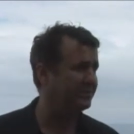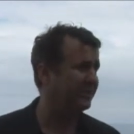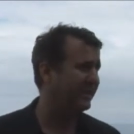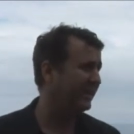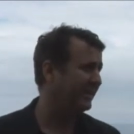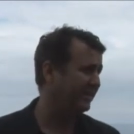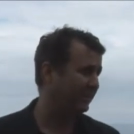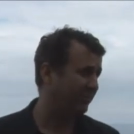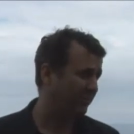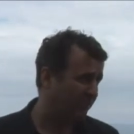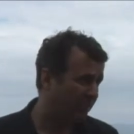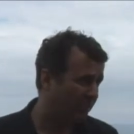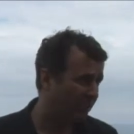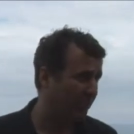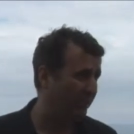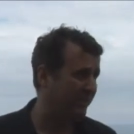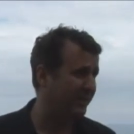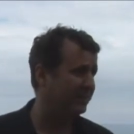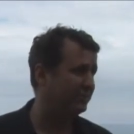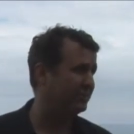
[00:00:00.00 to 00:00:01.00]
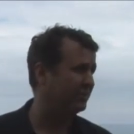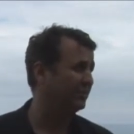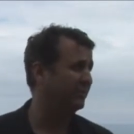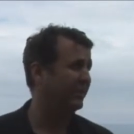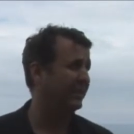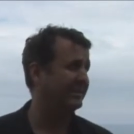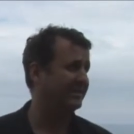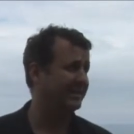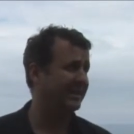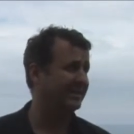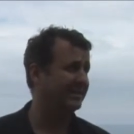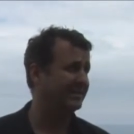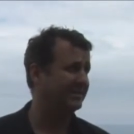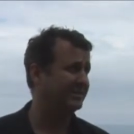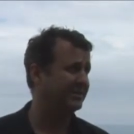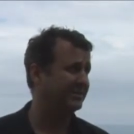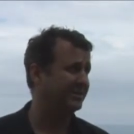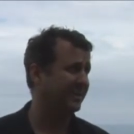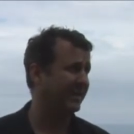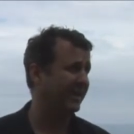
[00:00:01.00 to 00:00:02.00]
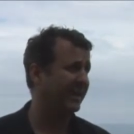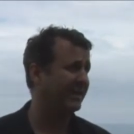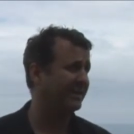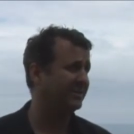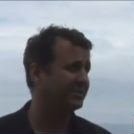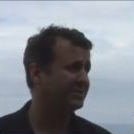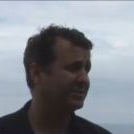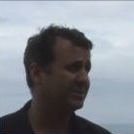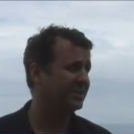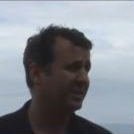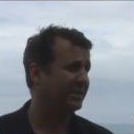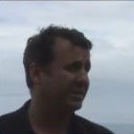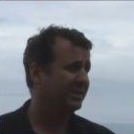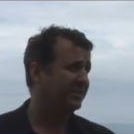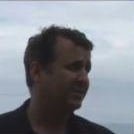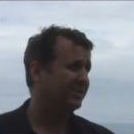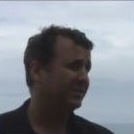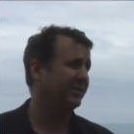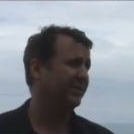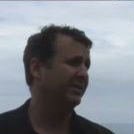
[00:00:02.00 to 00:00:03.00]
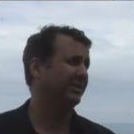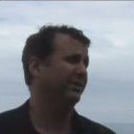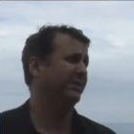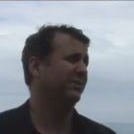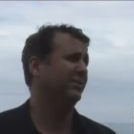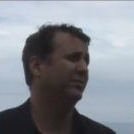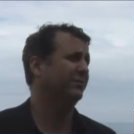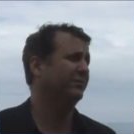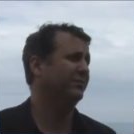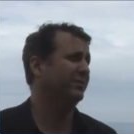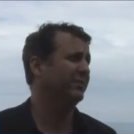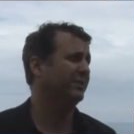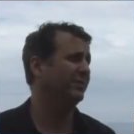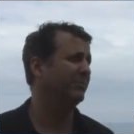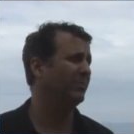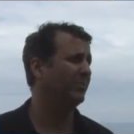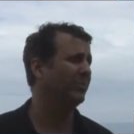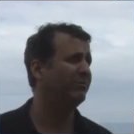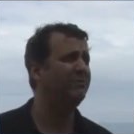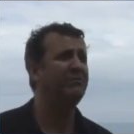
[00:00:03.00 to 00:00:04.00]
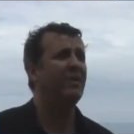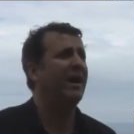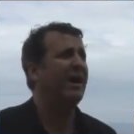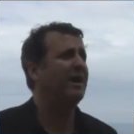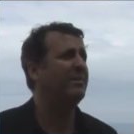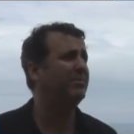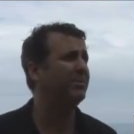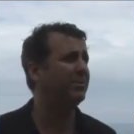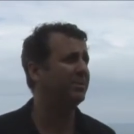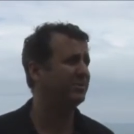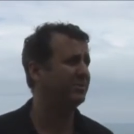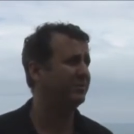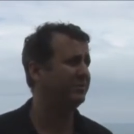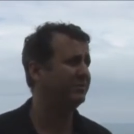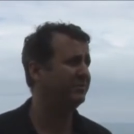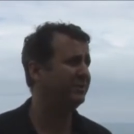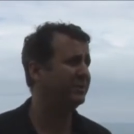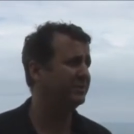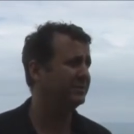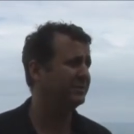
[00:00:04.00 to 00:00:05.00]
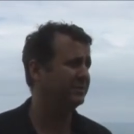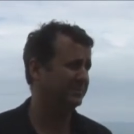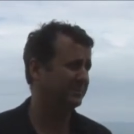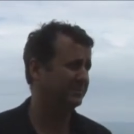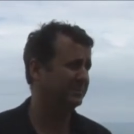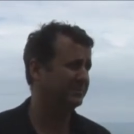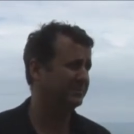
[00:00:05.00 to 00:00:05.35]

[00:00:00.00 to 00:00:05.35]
to that and the more we integrate that into the house, the healthier, more vibrant we feel.